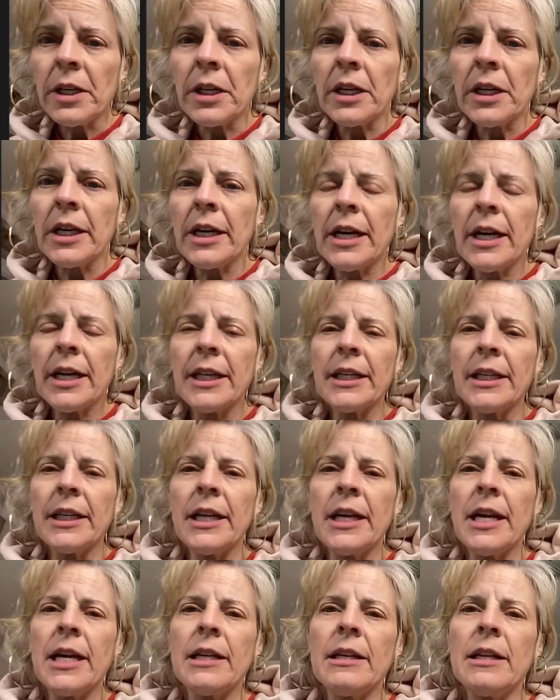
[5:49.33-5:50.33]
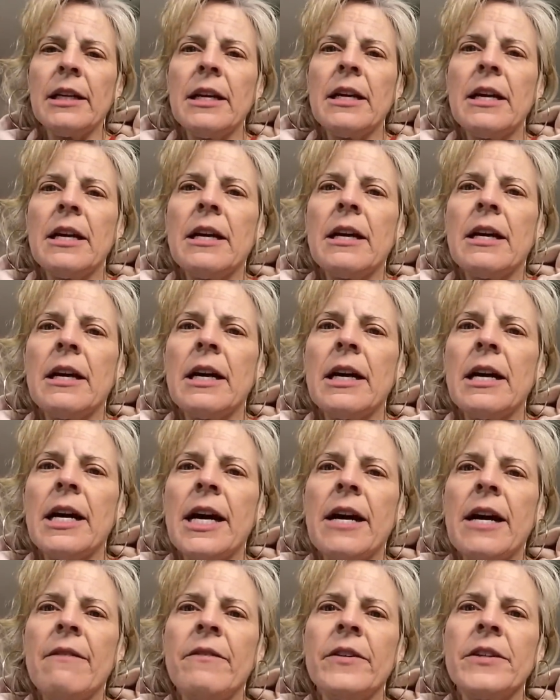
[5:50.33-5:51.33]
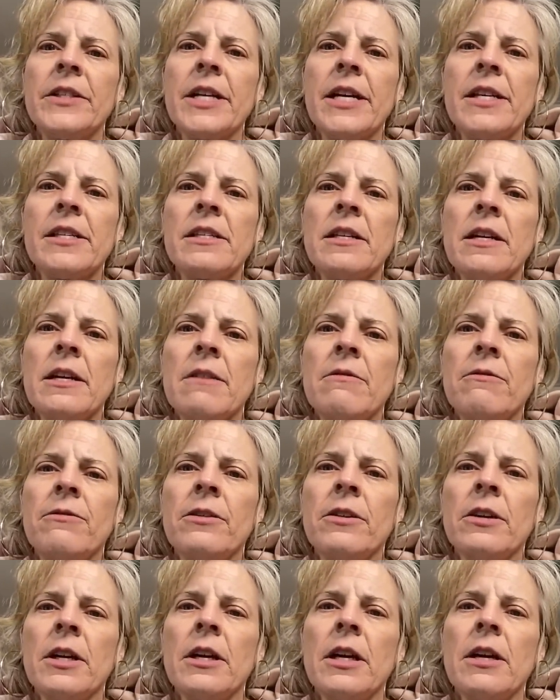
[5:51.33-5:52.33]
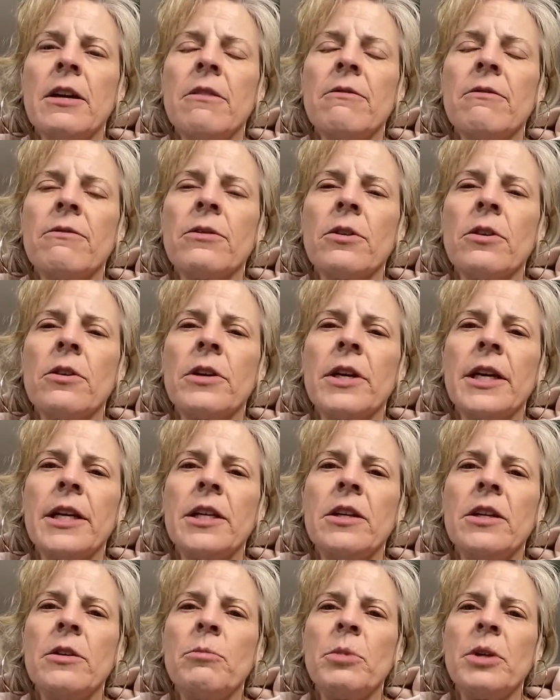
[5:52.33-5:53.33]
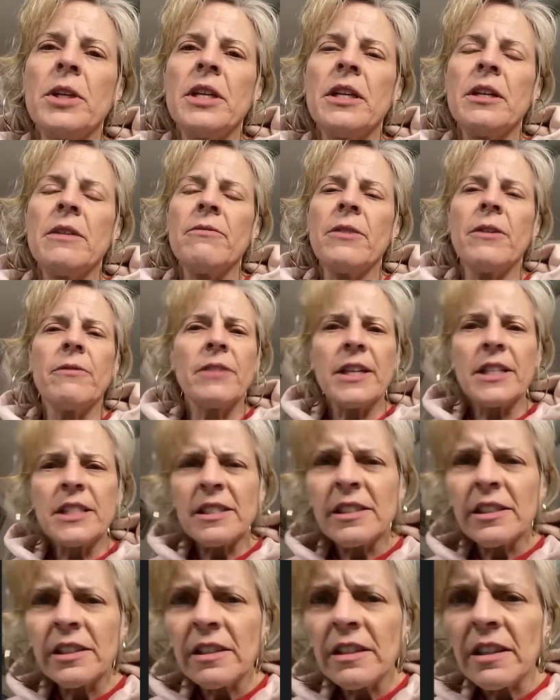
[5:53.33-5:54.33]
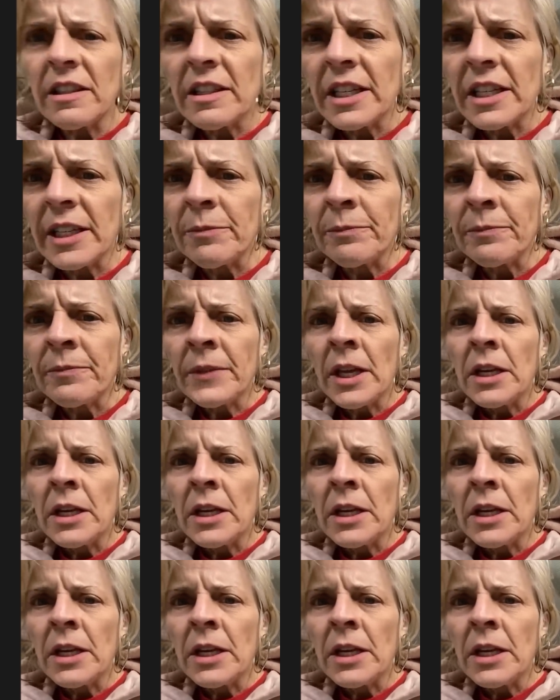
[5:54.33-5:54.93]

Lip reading: I cannot advertise enough for OkCupid if that's still a thing.